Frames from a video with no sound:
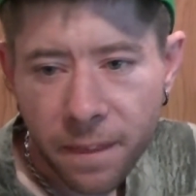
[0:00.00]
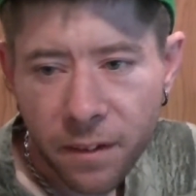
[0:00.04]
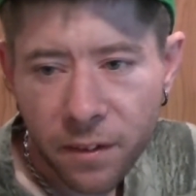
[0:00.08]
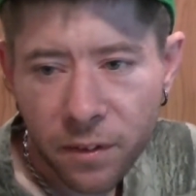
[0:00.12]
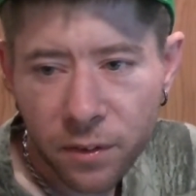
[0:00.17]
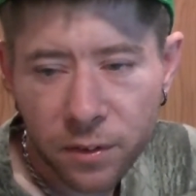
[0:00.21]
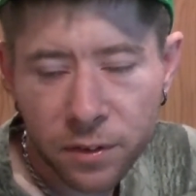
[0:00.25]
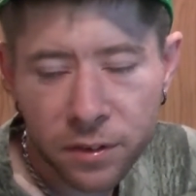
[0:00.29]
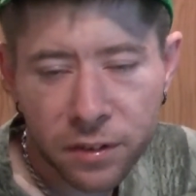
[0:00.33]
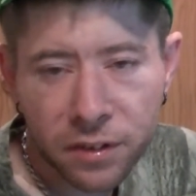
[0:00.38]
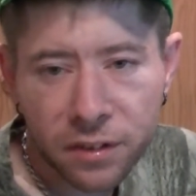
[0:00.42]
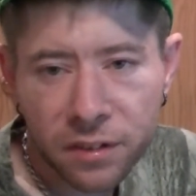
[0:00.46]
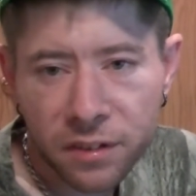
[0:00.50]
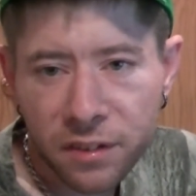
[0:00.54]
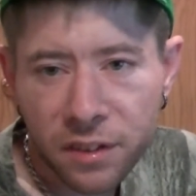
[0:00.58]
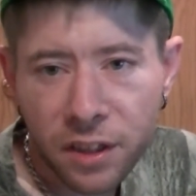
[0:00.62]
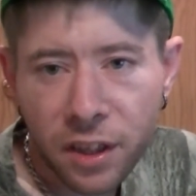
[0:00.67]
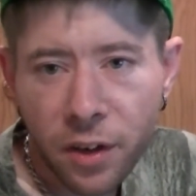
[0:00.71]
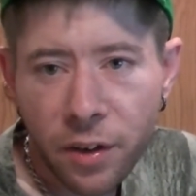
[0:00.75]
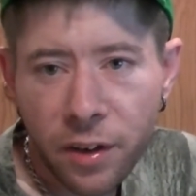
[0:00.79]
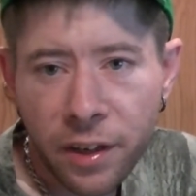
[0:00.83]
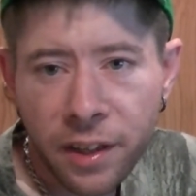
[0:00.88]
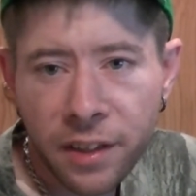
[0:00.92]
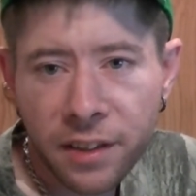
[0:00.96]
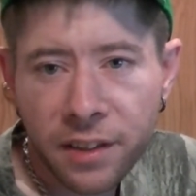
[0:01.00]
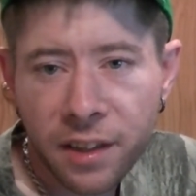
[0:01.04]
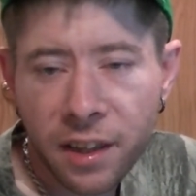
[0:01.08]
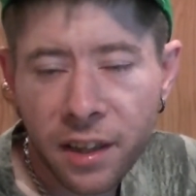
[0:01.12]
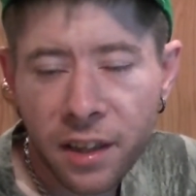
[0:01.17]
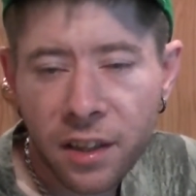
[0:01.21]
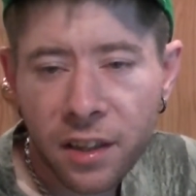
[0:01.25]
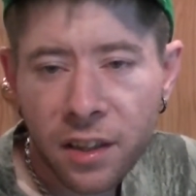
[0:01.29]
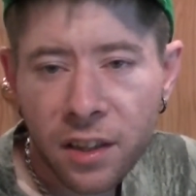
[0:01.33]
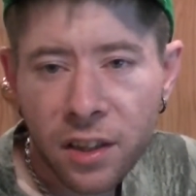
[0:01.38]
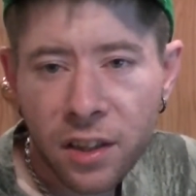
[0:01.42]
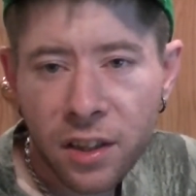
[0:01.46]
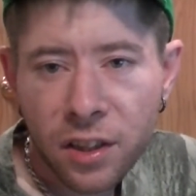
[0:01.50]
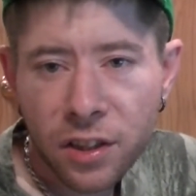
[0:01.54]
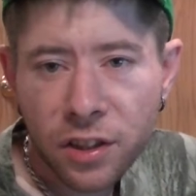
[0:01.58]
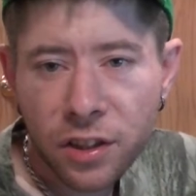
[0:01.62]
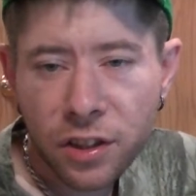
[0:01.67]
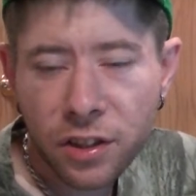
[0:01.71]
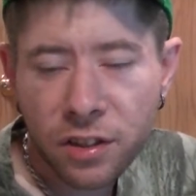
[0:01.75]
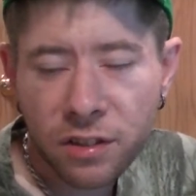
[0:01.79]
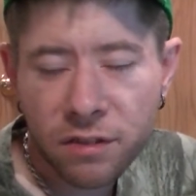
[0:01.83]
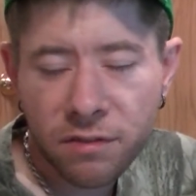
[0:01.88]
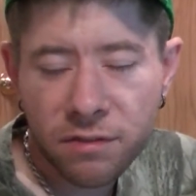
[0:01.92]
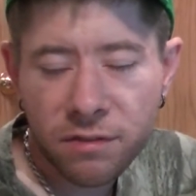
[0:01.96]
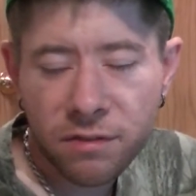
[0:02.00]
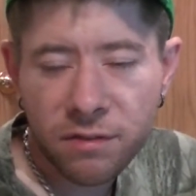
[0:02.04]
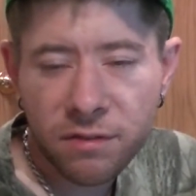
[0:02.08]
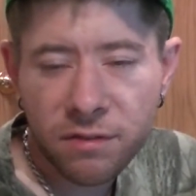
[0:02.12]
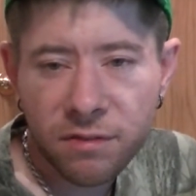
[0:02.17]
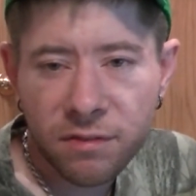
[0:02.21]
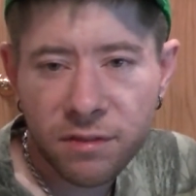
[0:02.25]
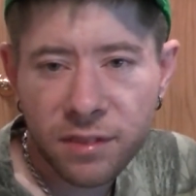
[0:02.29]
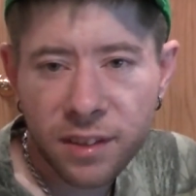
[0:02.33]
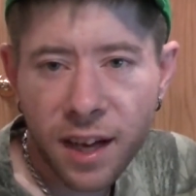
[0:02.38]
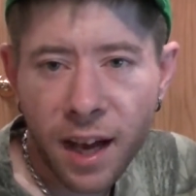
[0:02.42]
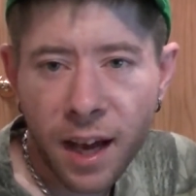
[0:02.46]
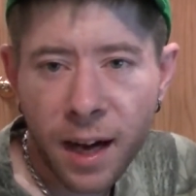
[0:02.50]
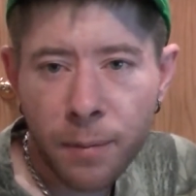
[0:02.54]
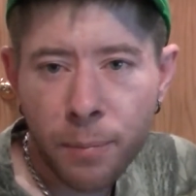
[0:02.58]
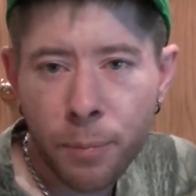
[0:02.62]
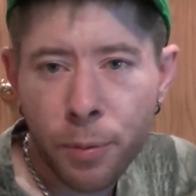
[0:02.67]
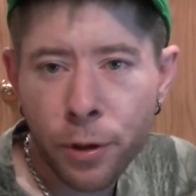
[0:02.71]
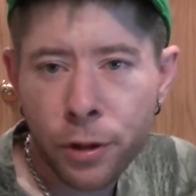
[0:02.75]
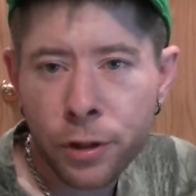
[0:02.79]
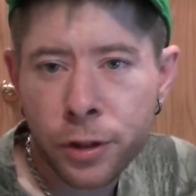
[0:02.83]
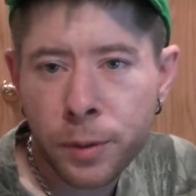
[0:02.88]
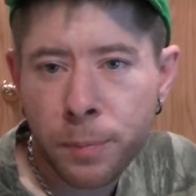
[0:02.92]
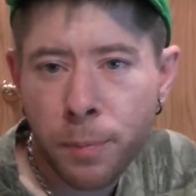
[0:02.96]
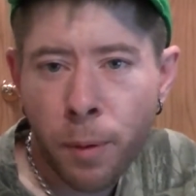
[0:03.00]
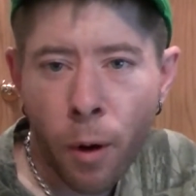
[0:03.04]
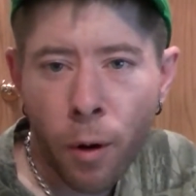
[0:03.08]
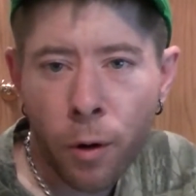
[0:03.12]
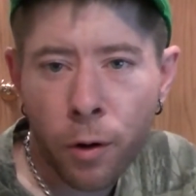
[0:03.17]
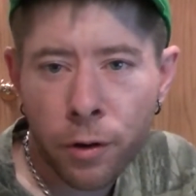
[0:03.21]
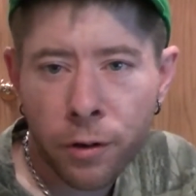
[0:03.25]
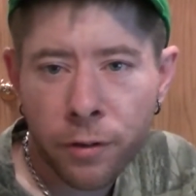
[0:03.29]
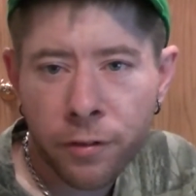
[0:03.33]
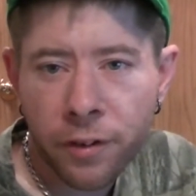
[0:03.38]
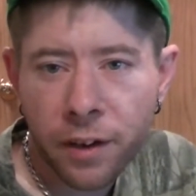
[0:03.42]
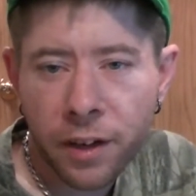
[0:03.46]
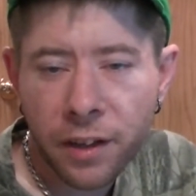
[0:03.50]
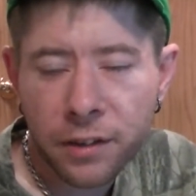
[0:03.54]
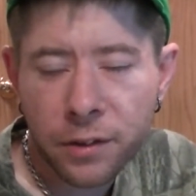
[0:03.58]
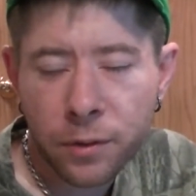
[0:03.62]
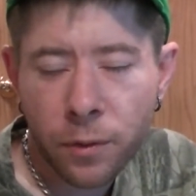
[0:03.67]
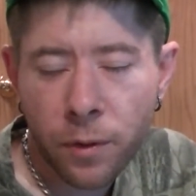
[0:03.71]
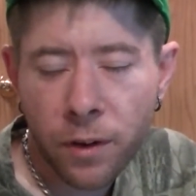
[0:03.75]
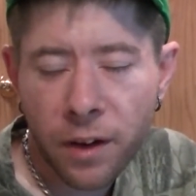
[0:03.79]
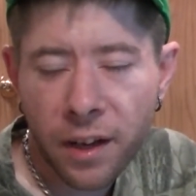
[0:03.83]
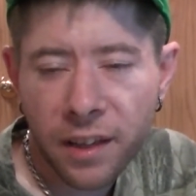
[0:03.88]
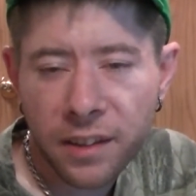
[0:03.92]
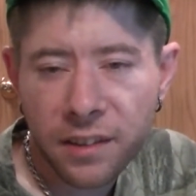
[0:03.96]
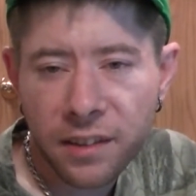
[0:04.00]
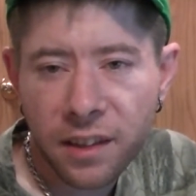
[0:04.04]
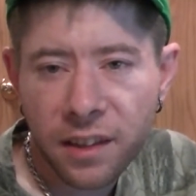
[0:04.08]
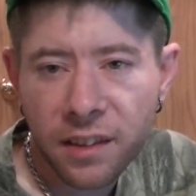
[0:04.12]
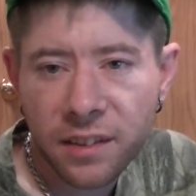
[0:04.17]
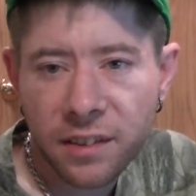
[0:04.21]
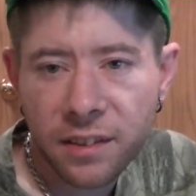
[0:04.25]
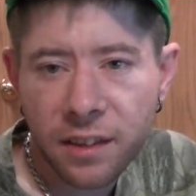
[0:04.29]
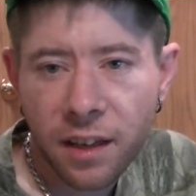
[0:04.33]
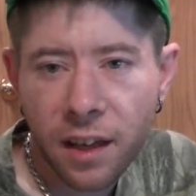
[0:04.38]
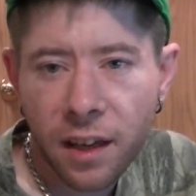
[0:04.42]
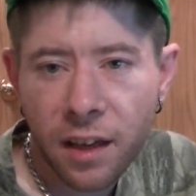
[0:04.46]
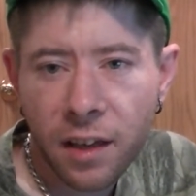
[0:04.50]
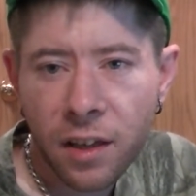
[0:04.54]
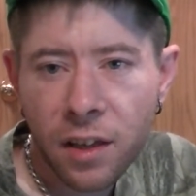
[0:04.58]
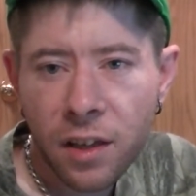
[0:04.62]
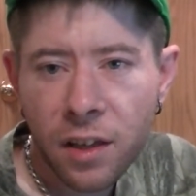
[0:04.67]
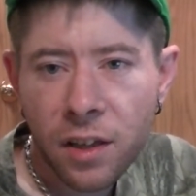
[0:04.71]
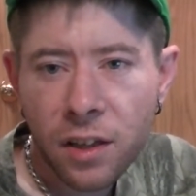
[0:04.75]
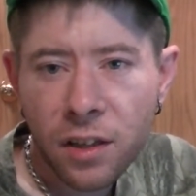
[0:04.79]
or anything, just kind of put your poker face on, as they say.